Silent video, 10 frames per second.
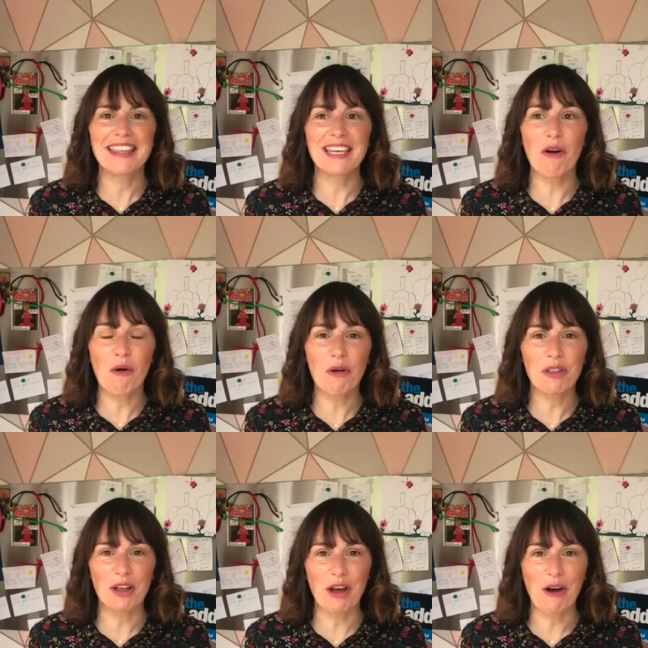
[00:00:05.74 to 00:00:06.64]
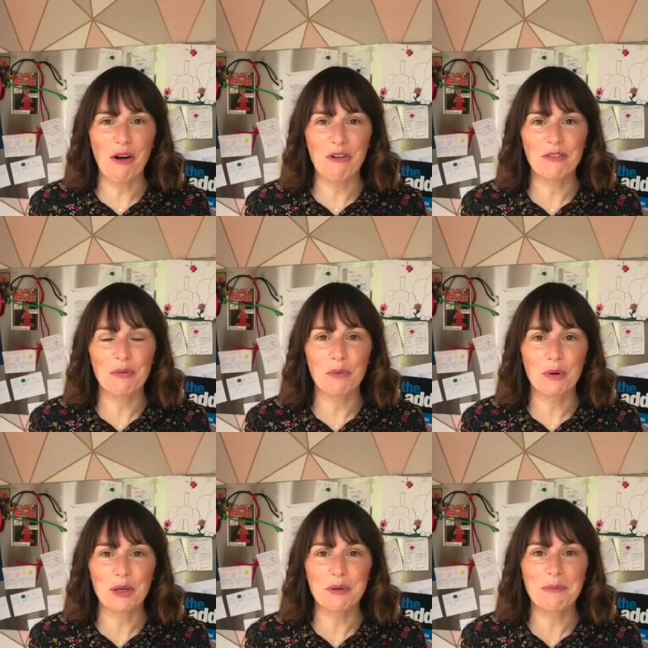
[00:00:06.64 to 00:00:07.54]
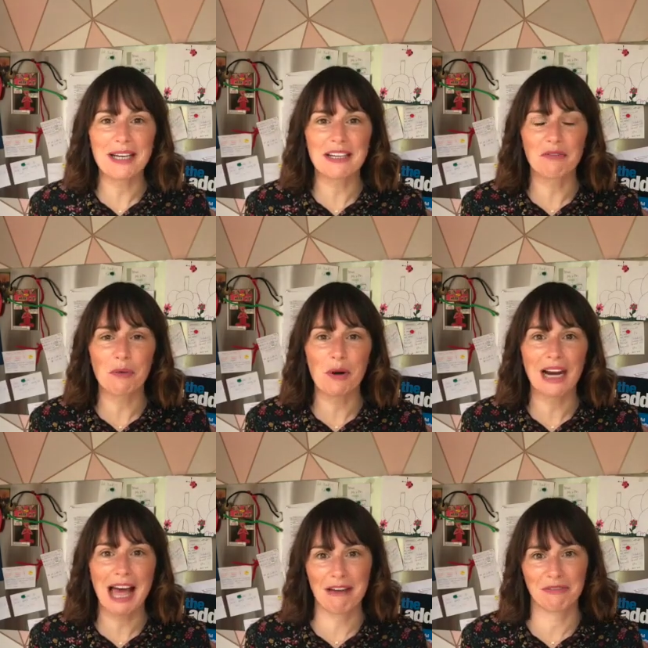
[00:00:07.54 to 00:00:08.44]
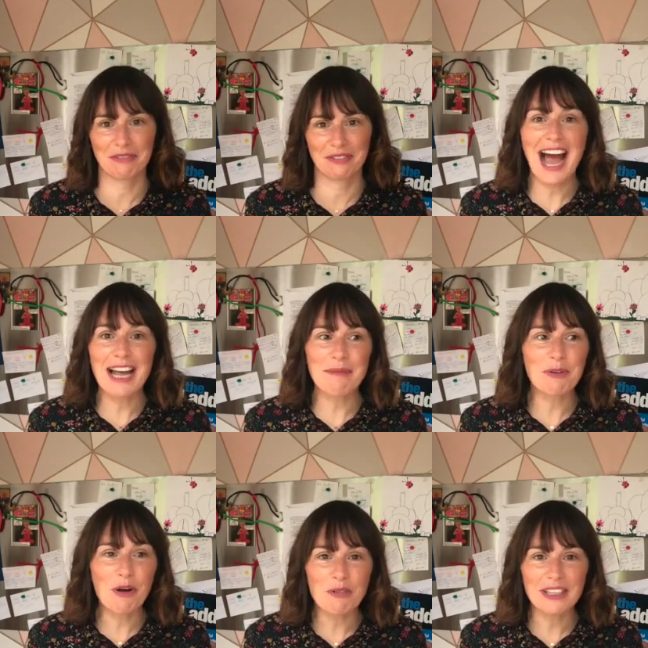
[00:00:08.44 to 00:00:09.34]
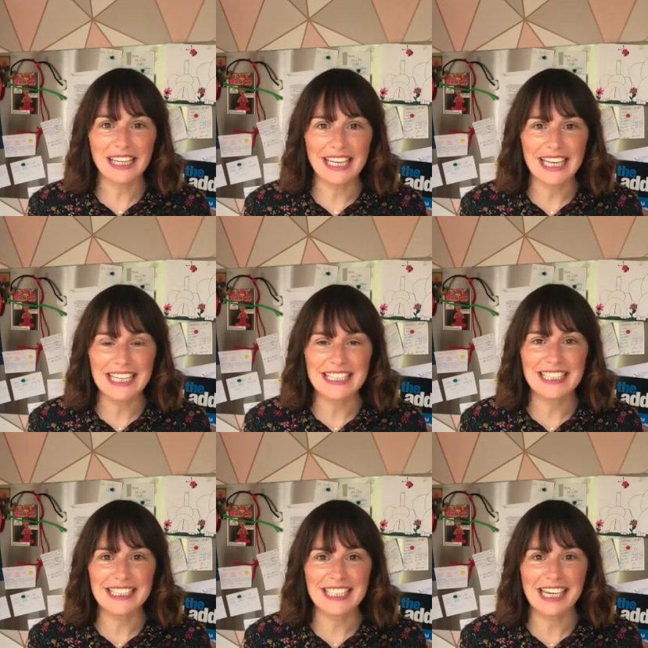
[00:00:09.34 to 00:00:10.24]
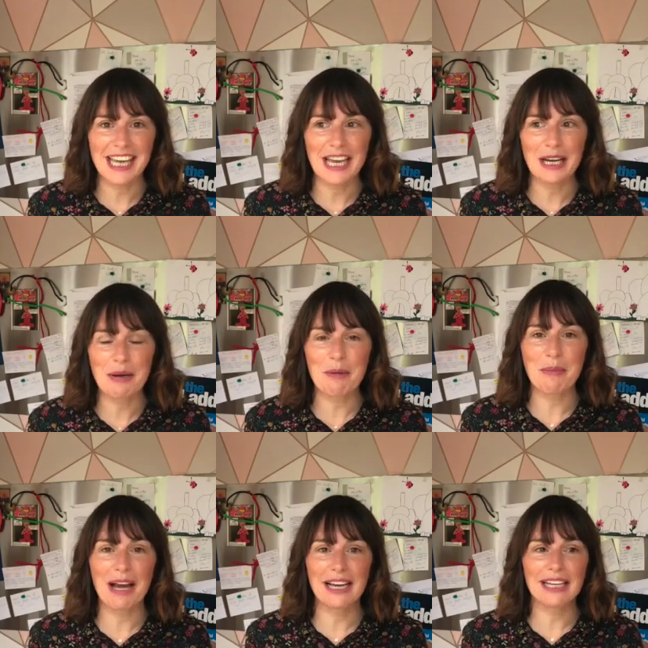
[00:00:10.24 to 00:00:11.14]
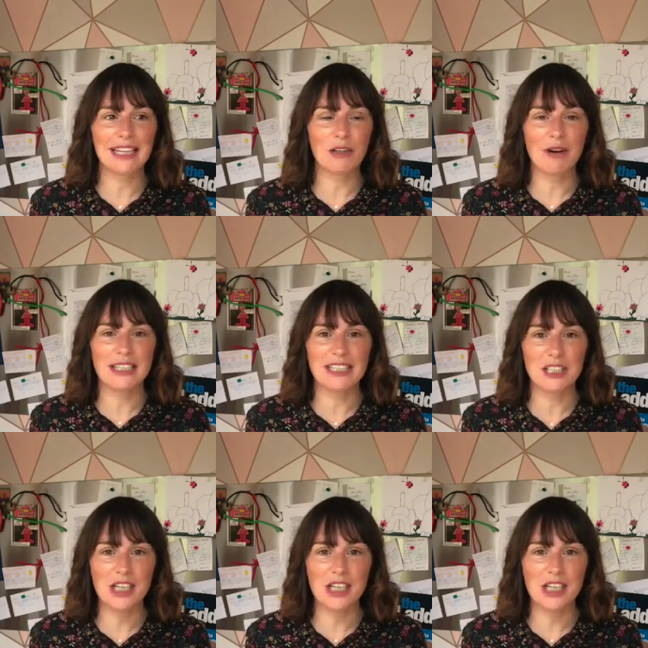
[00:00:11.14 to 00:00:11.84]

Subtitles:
the author of The Boy Who Made Everyone Laugh. I am currently sitting in my little writing